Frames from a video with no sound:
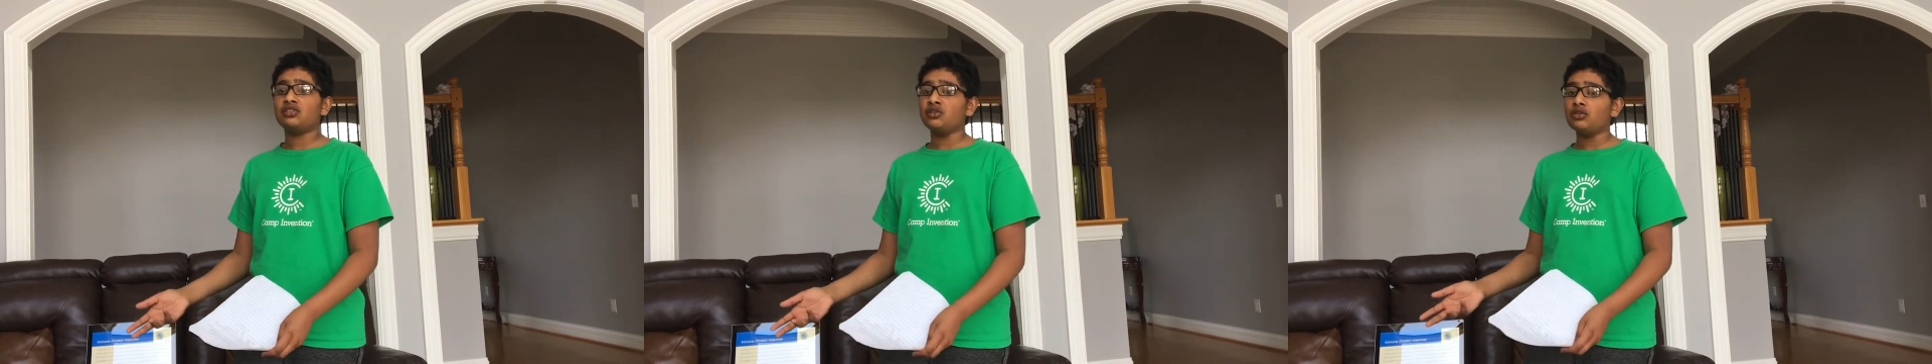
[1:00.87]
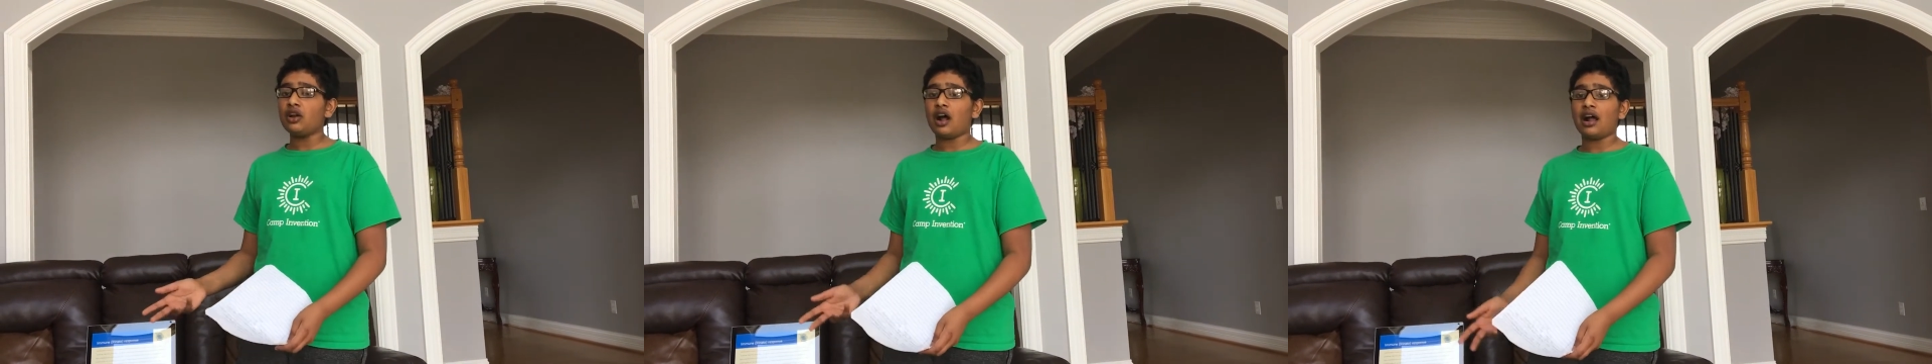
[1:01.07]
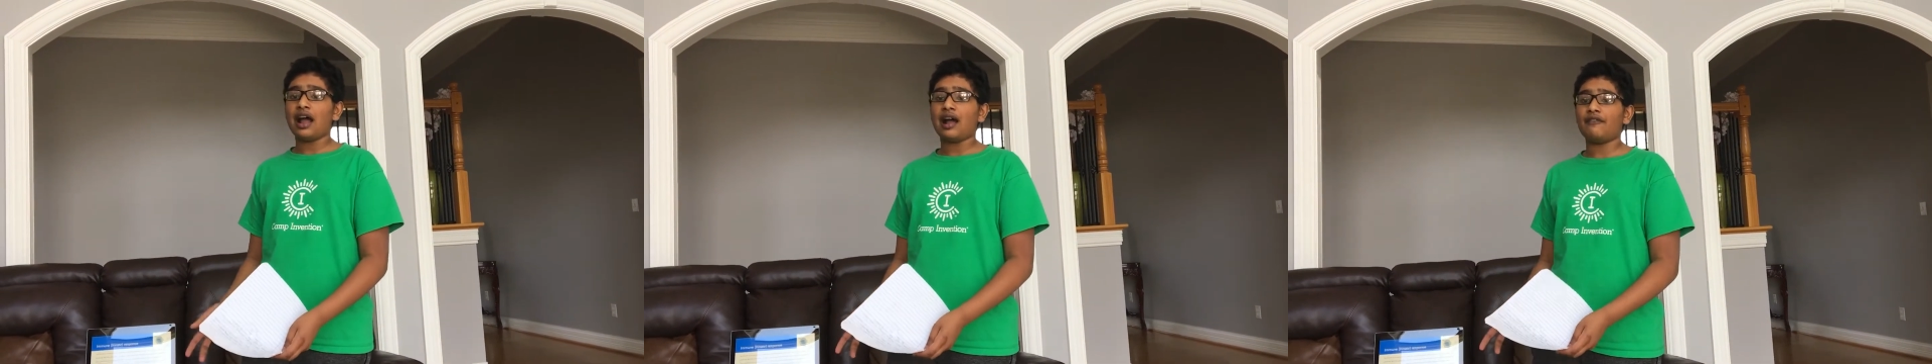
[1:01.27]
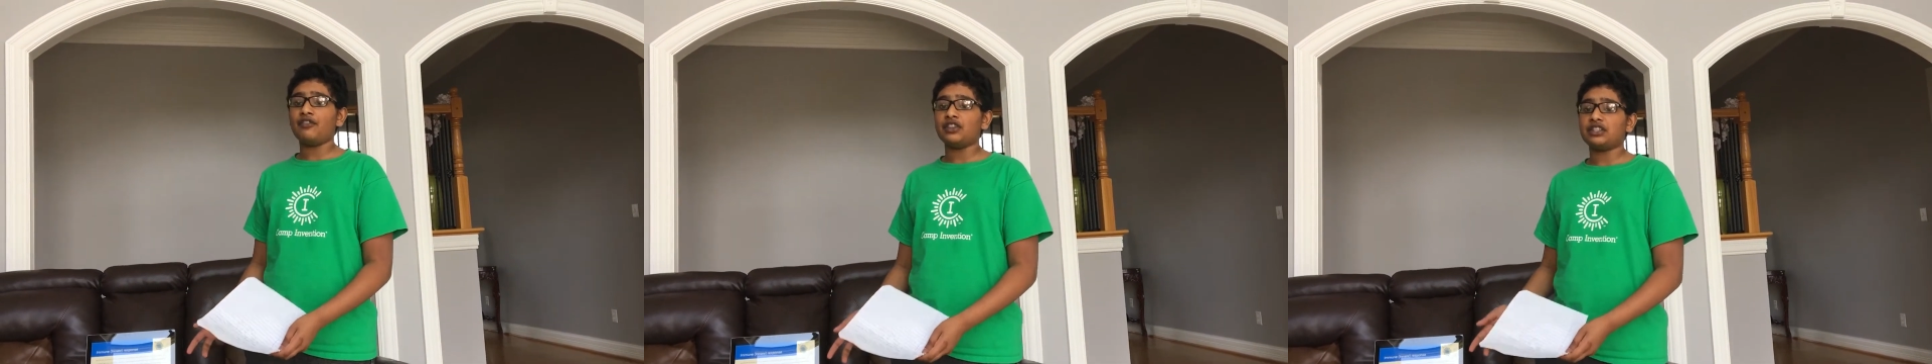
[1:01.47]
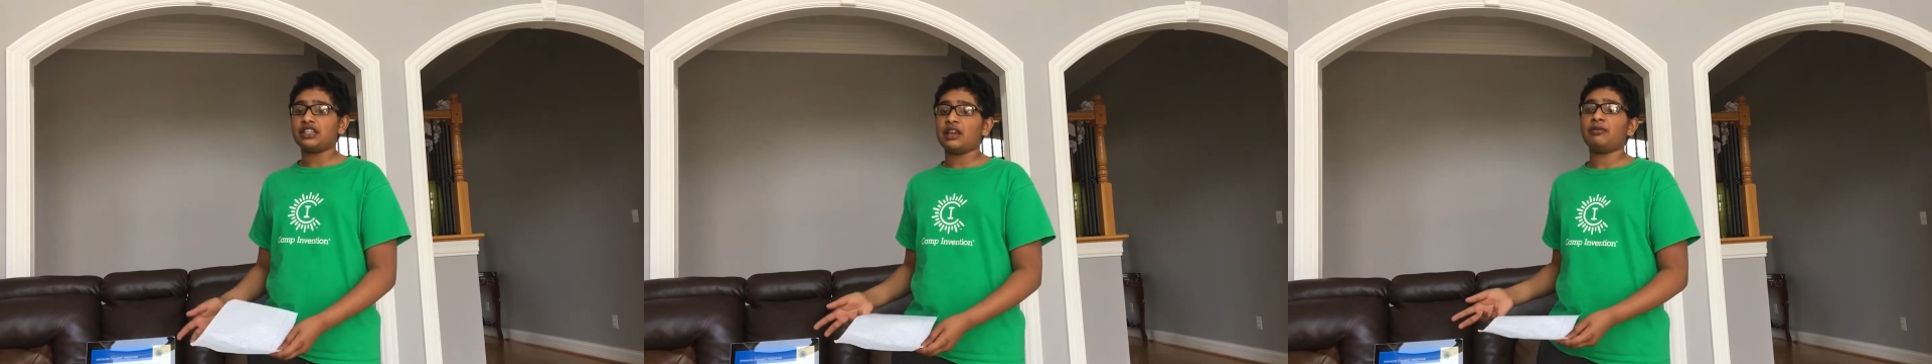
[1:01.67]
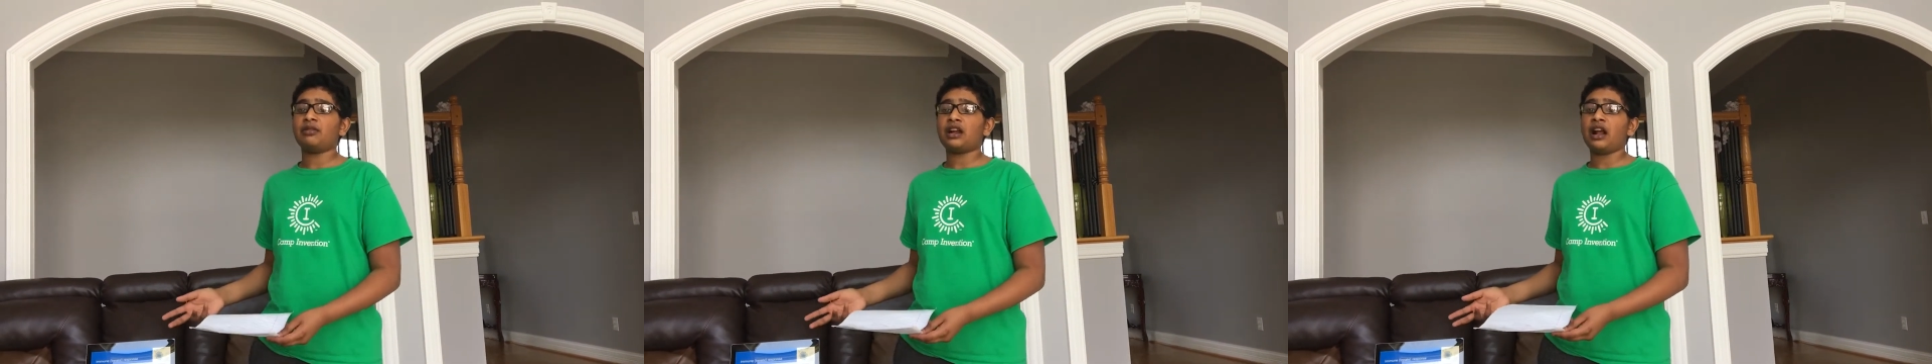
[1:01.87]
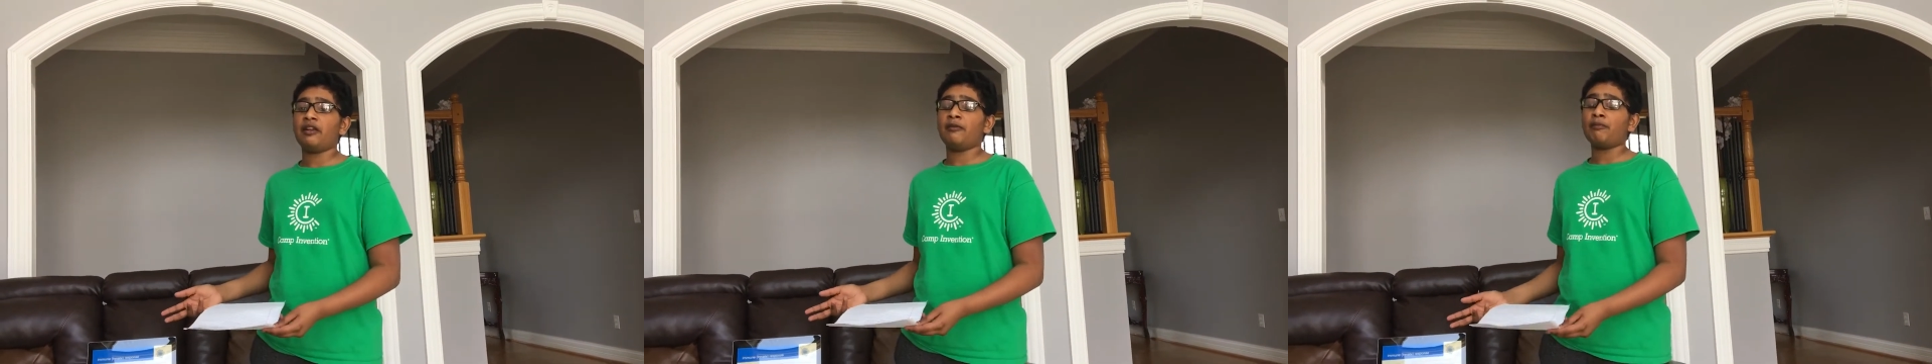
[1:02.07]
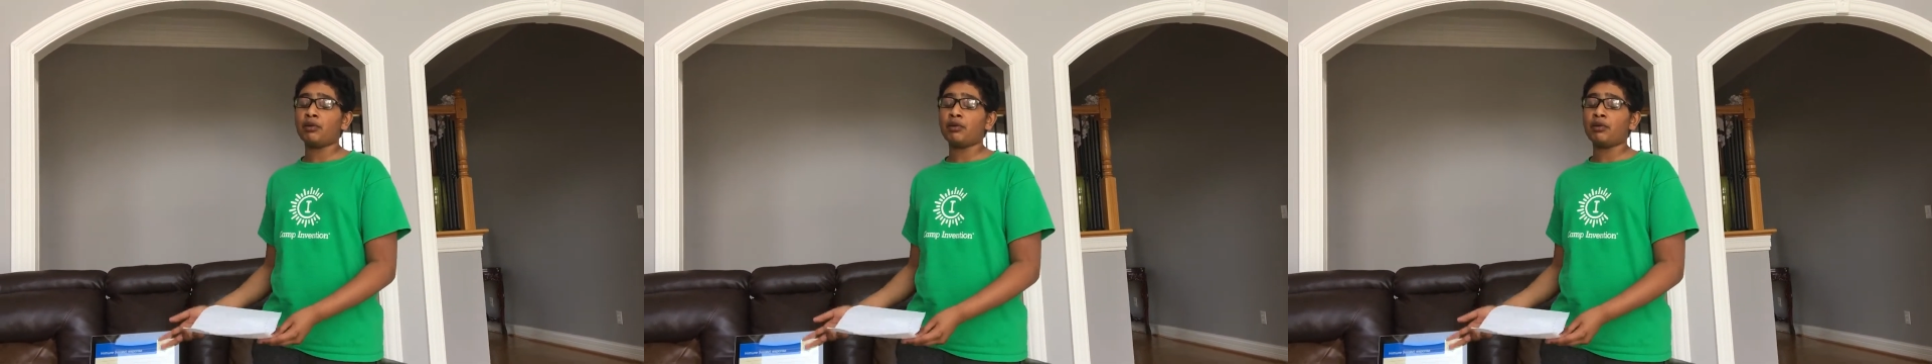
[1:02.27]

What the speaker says: do not have the same kind of